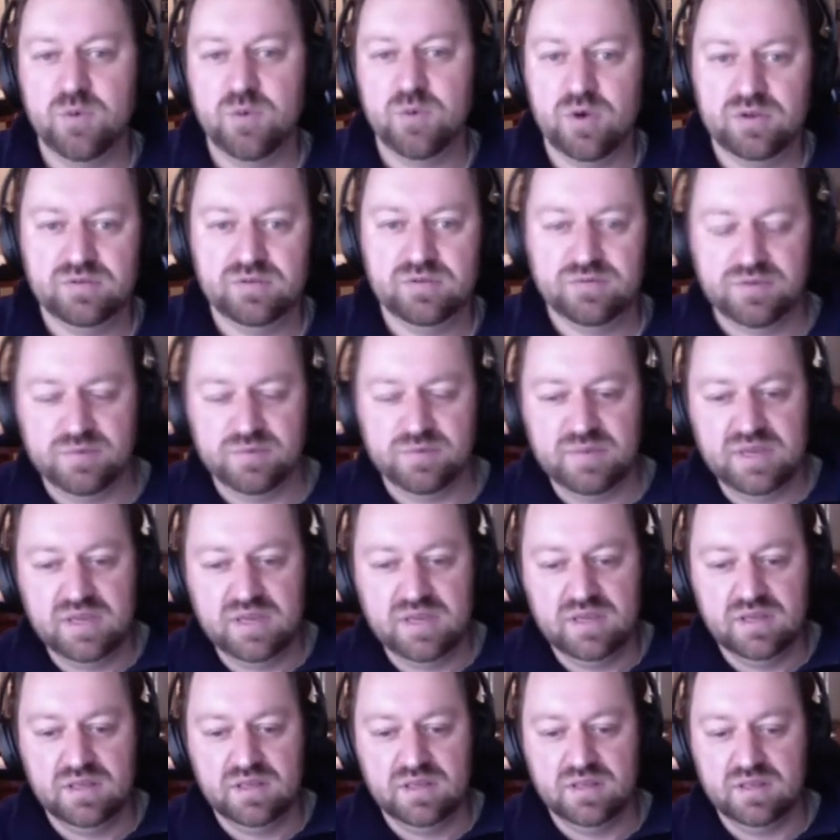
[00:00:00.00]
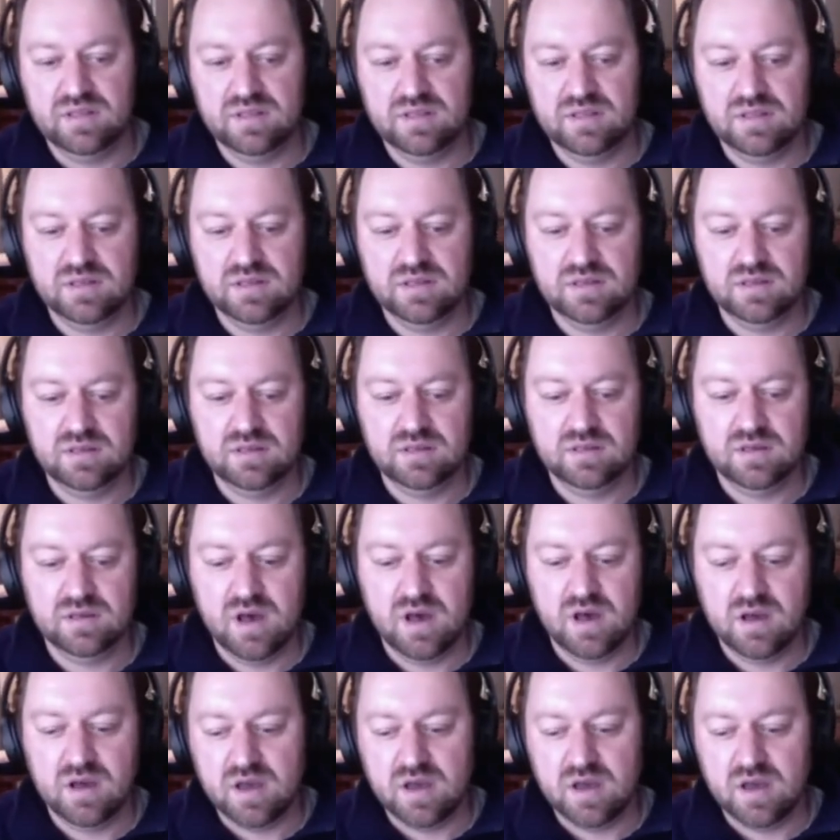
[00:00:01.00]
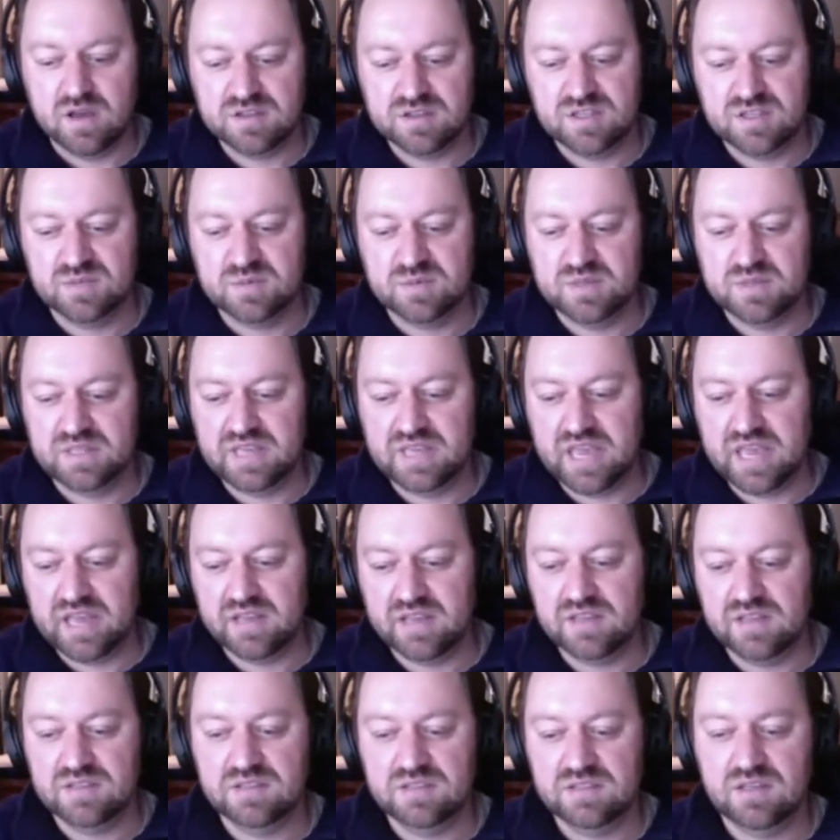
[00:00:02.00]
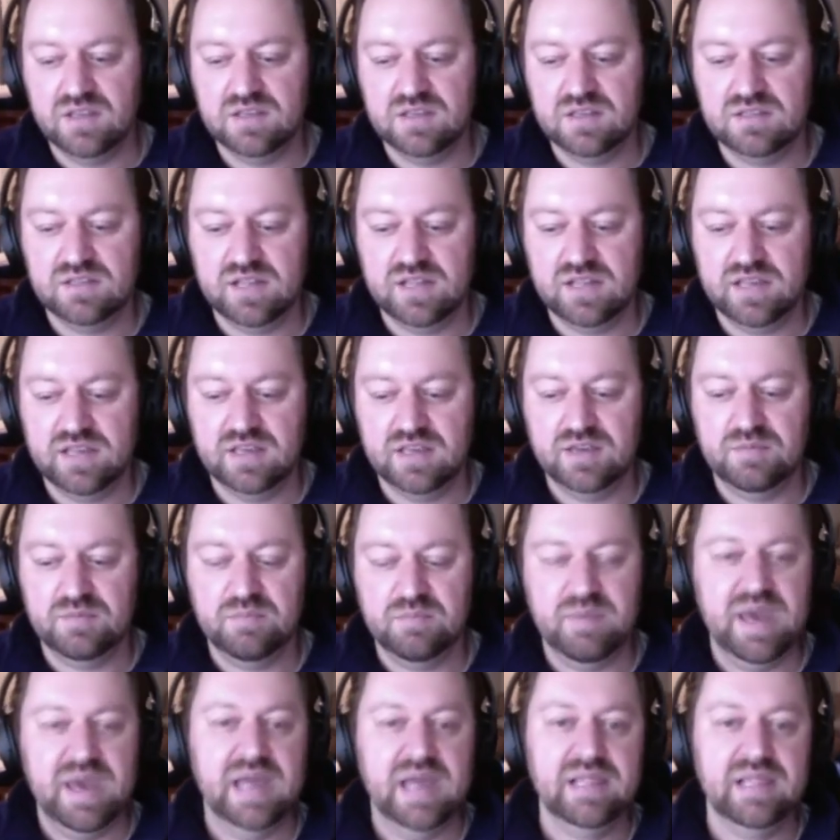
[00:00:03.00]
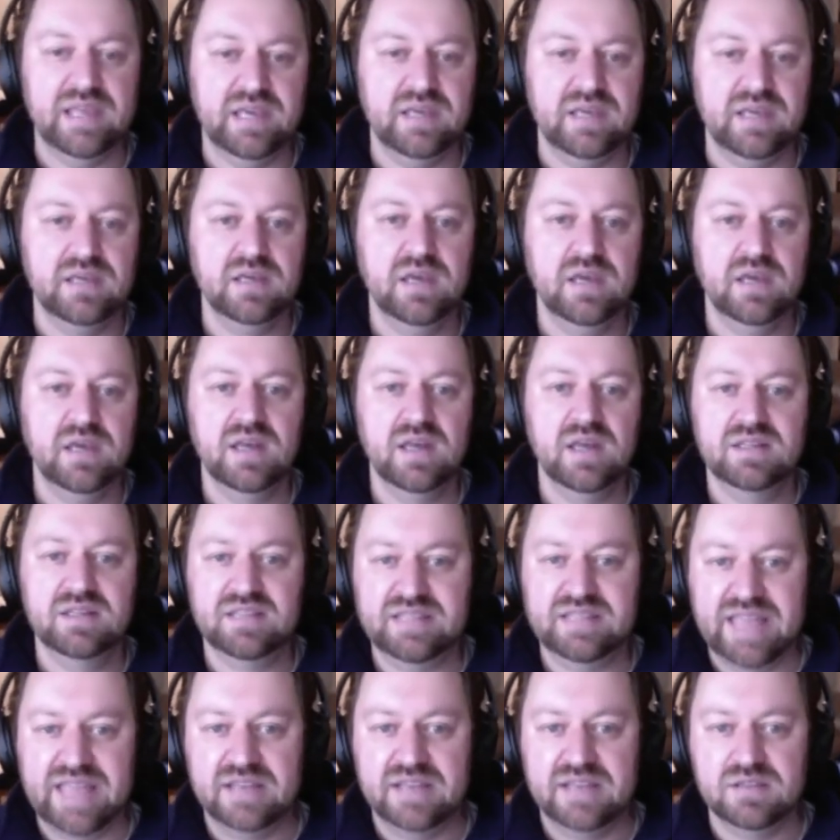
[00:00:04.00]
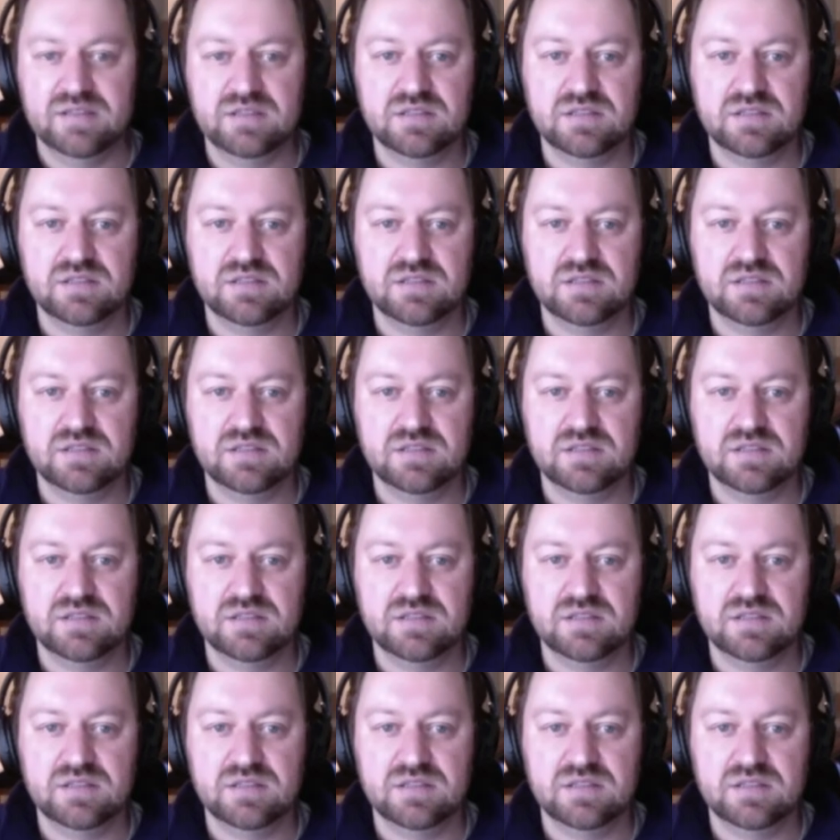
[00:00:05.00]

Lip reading: For me, the Hong Kong cinema of the 80s is like ballet to dance.